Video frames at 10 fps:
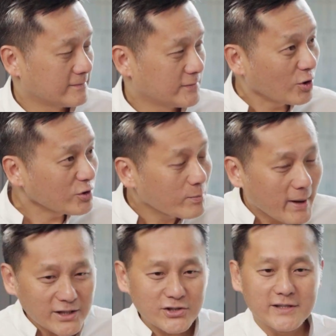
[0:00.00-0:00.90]
Not to
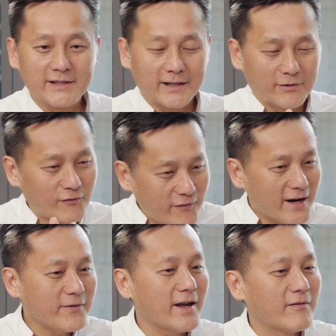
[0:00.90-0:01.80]
mention that the
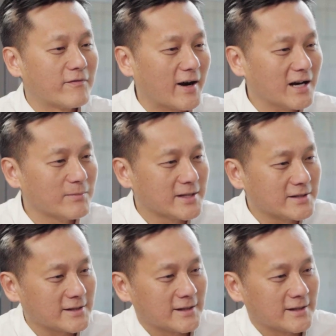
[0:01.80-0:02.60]
very environment